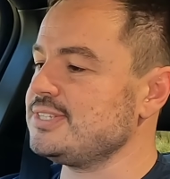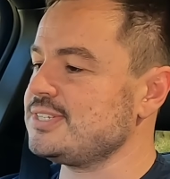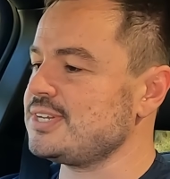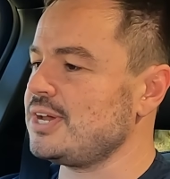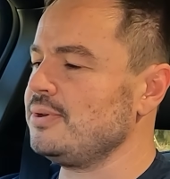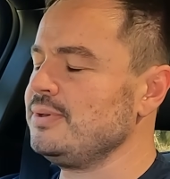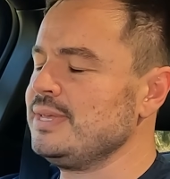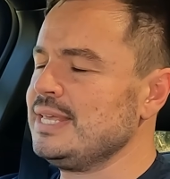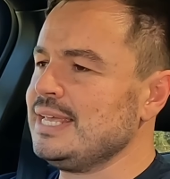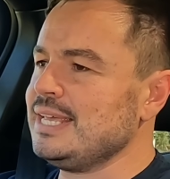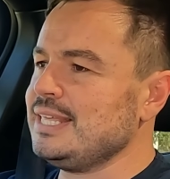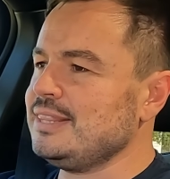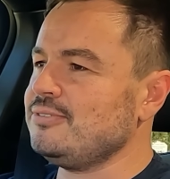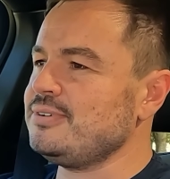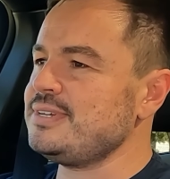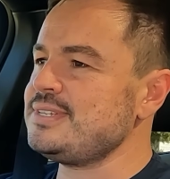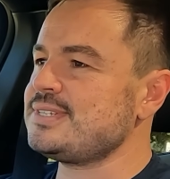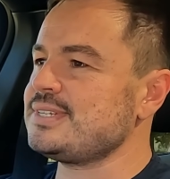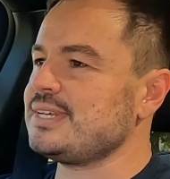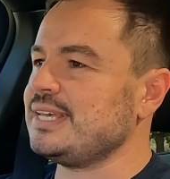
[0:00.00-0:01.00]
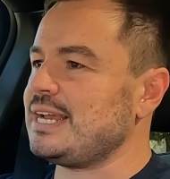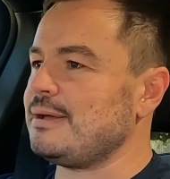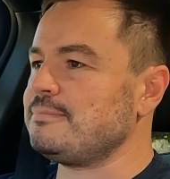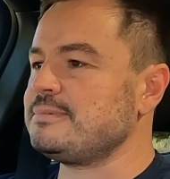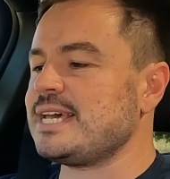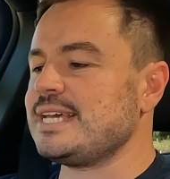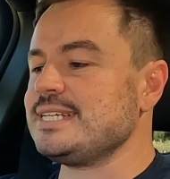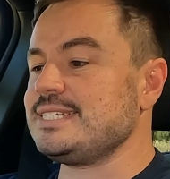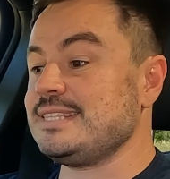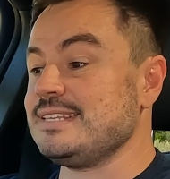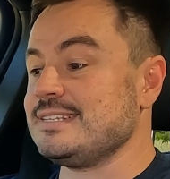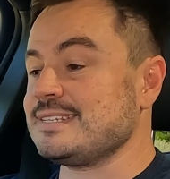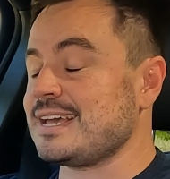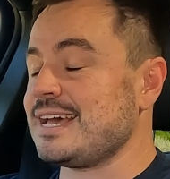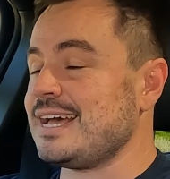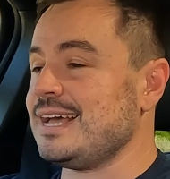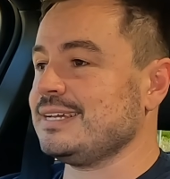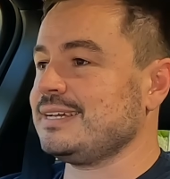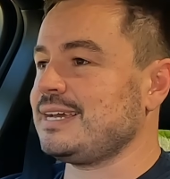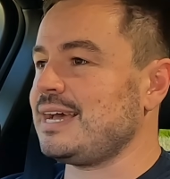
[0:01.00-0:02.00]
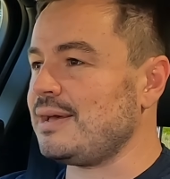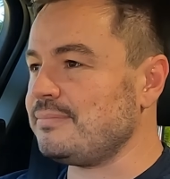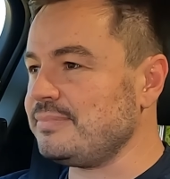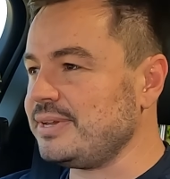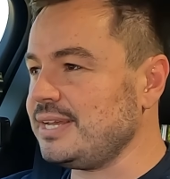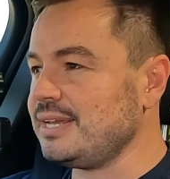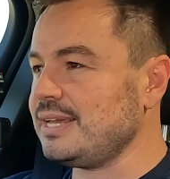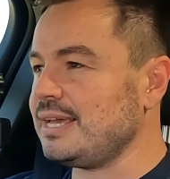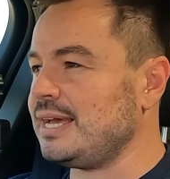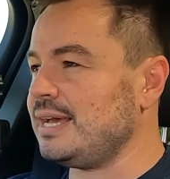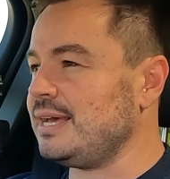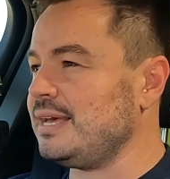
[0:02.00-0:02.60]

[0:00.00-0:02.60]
So there is an update to this car coming.